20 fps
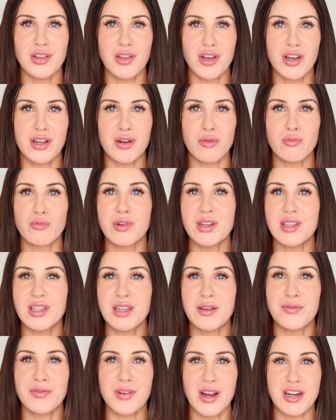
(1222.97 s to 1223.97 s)
look really
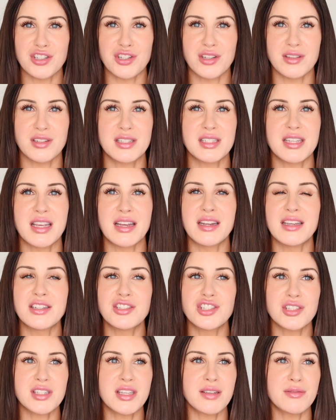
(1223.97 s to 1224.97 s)
fresh on the skin. It
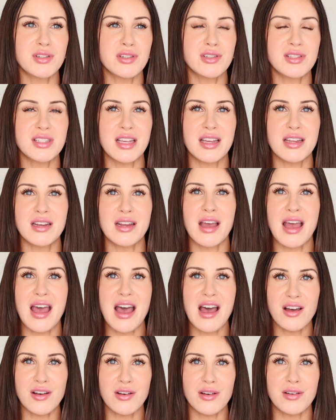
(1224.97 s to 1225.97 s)
just gives your skin
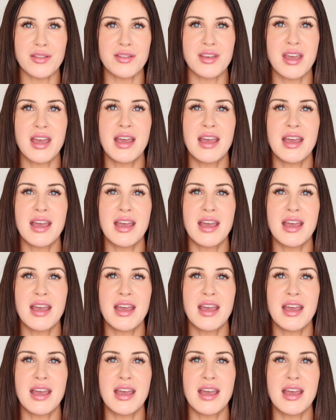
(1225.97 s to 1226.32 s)
health.